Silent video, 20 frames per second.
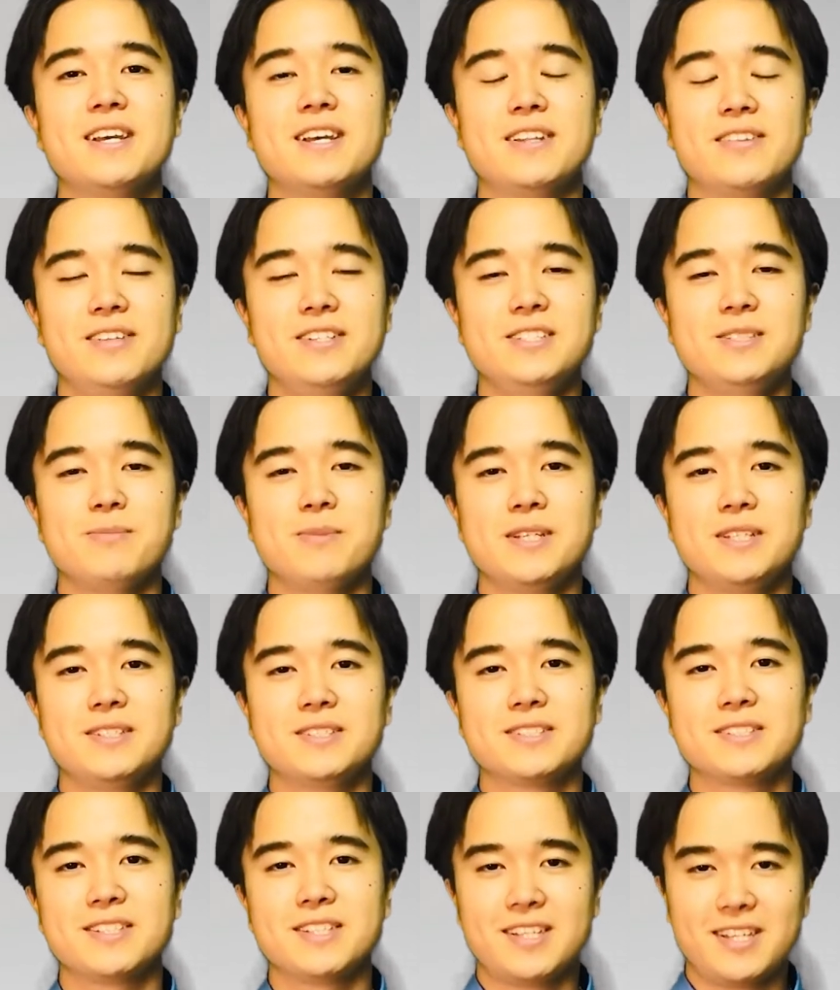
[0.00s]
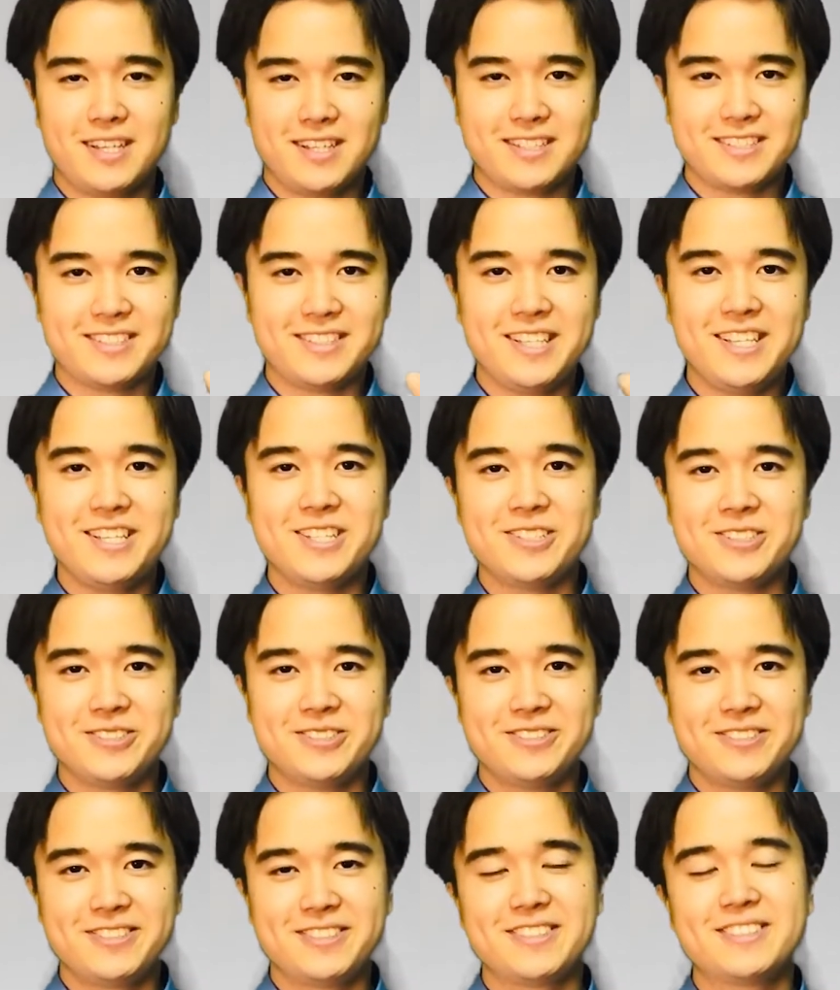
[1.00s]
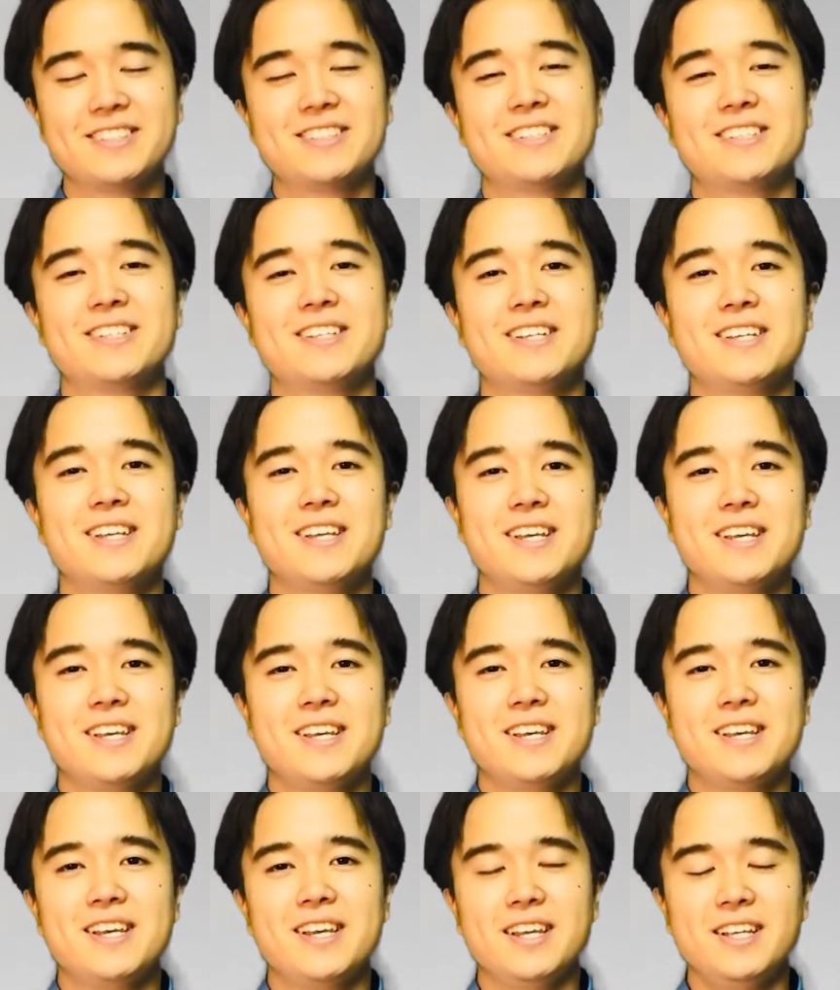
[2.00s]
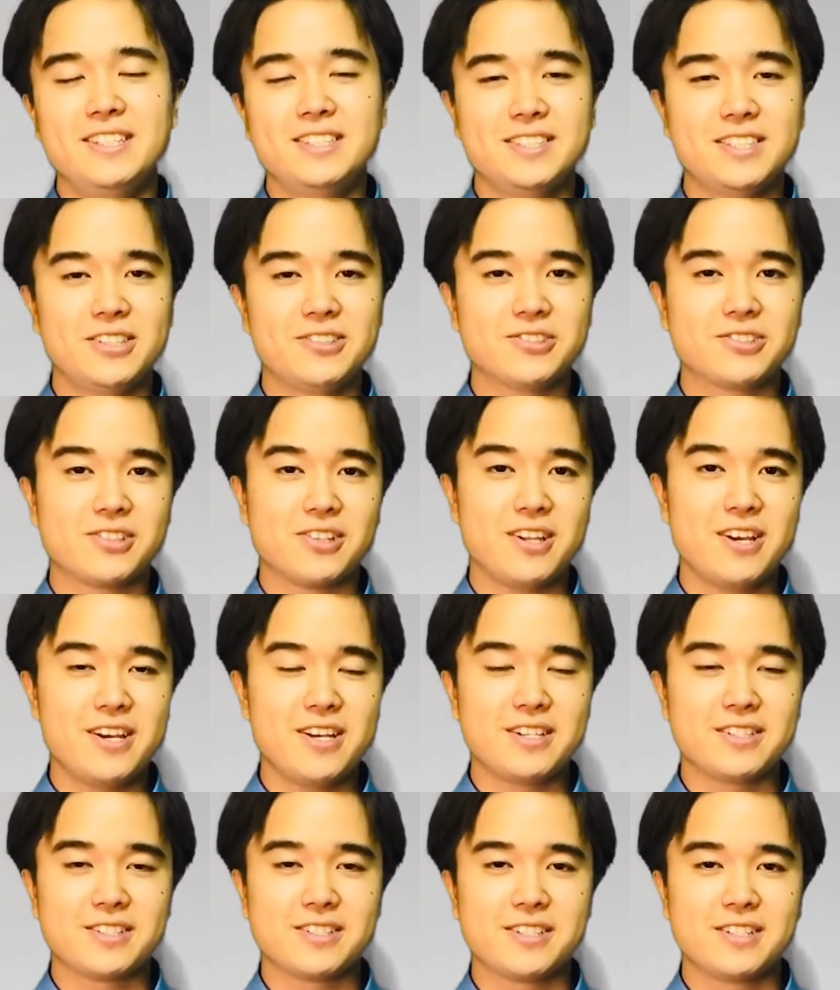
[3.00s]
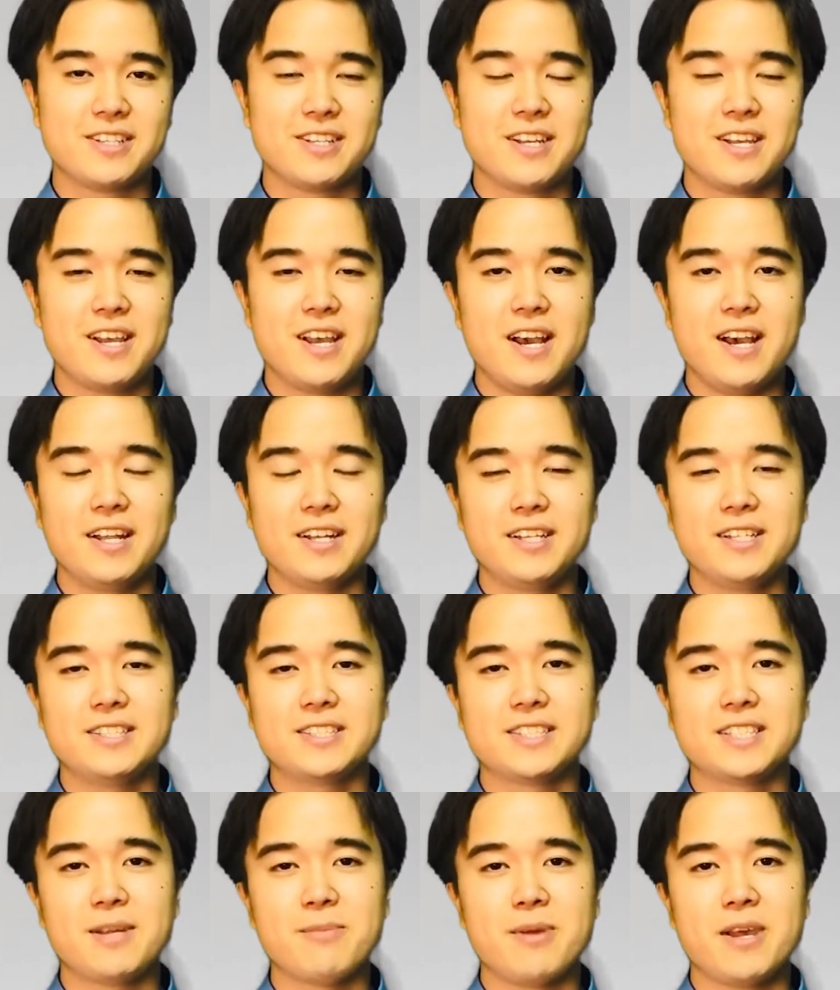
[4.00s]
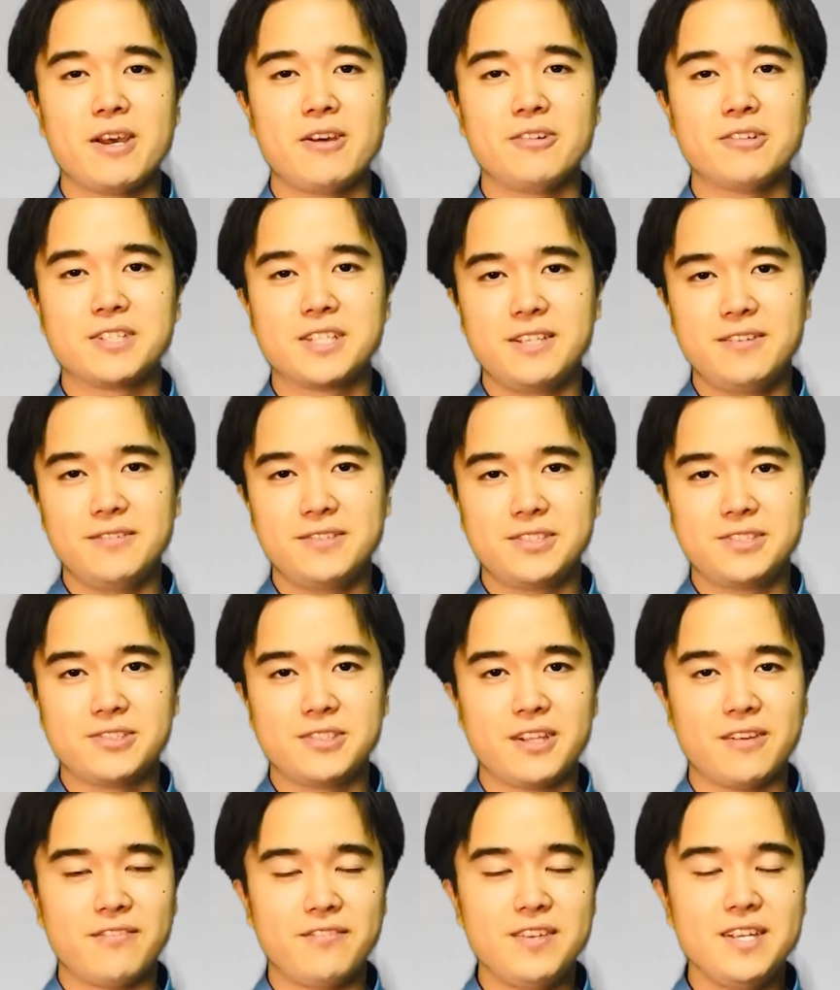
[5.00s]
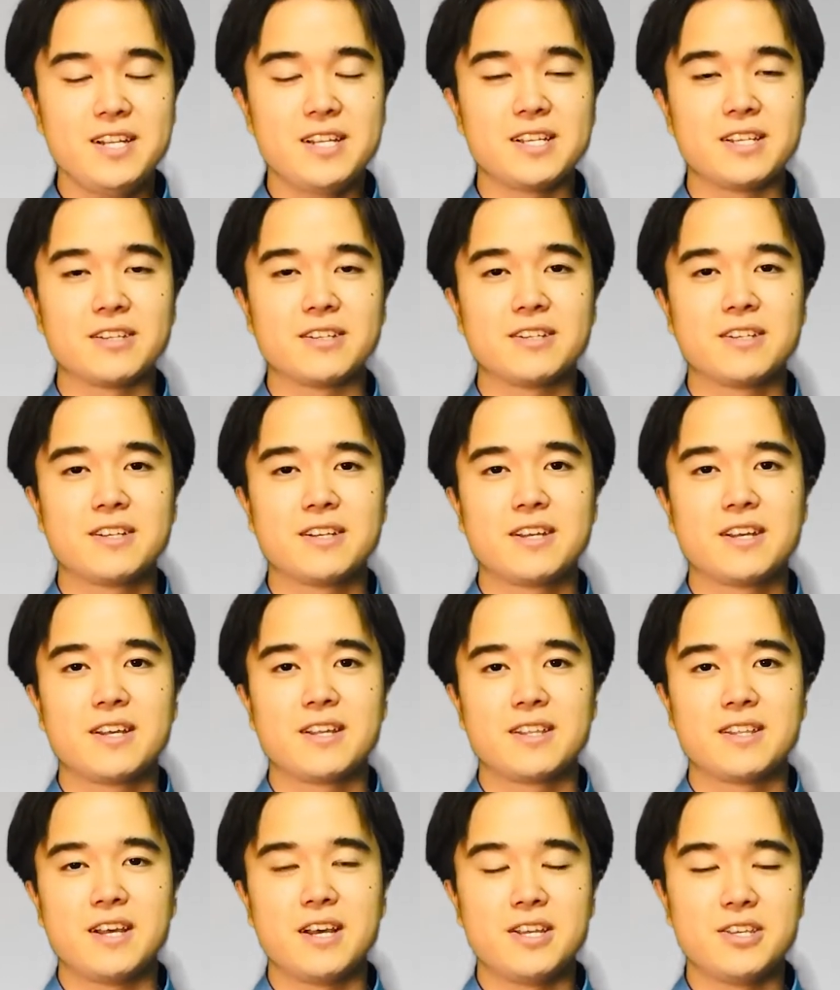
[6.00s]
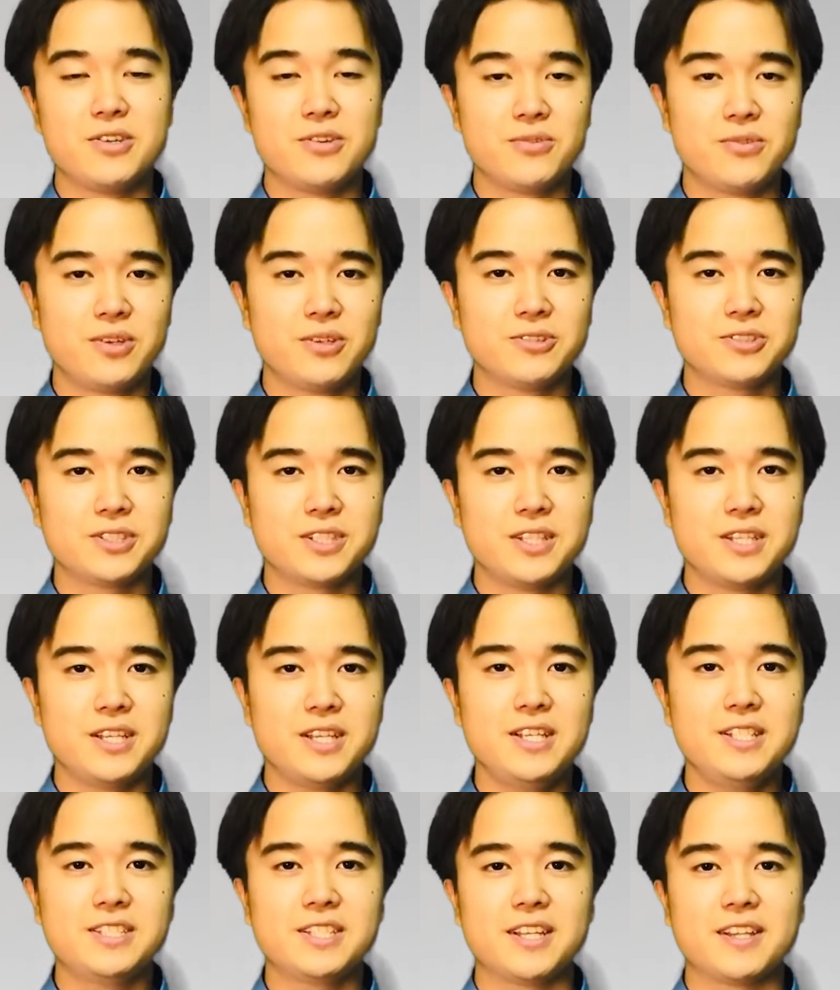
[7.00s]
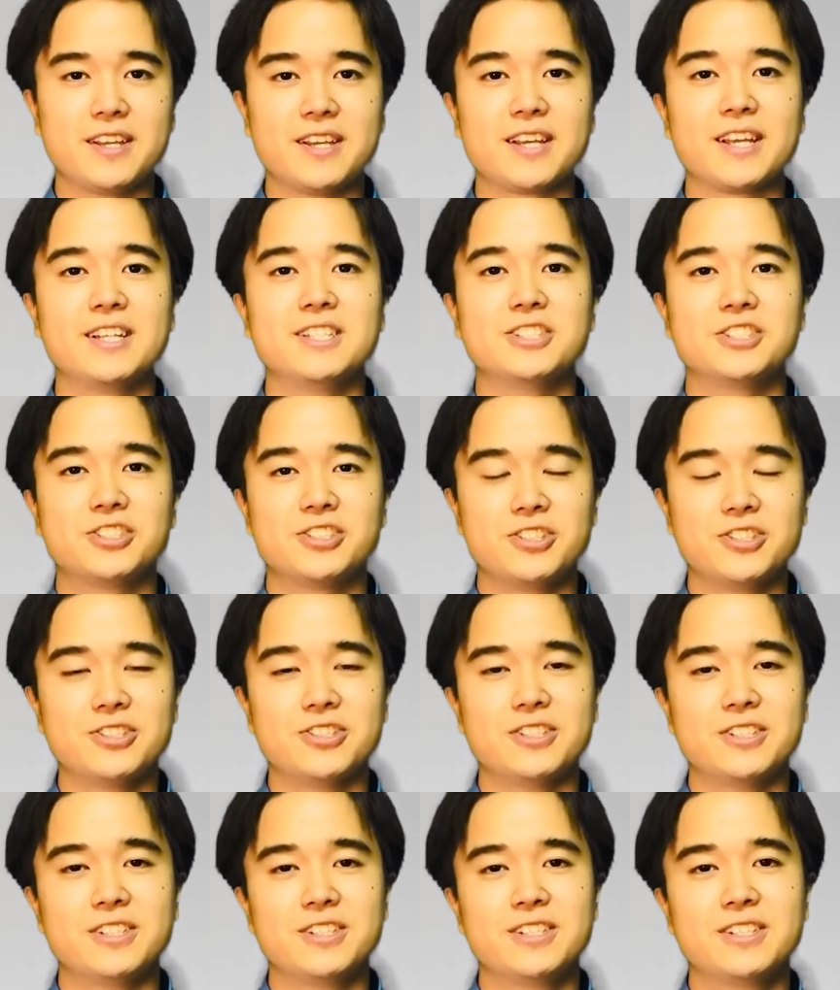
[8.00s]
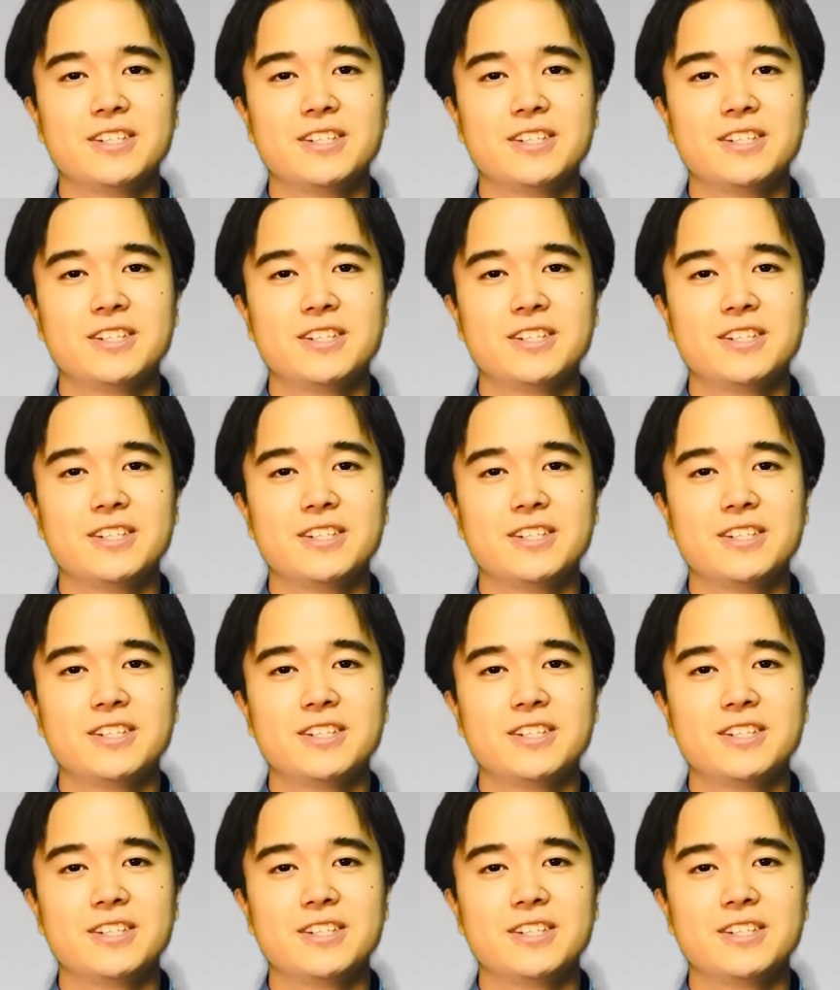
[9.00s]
This means see you. It sounds light and it somehow gives you the feeling that you will see each other again soon.